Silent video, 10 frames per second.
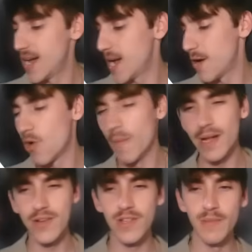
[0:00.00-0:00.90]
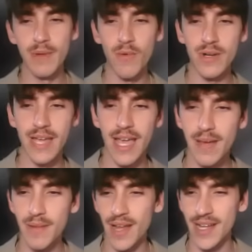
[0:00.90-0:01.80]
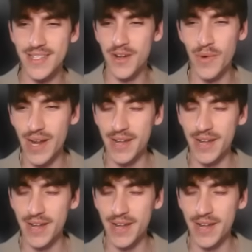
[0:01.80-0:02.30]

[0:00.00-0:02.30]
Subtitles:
I hope I look a little bit more tan, but you know what?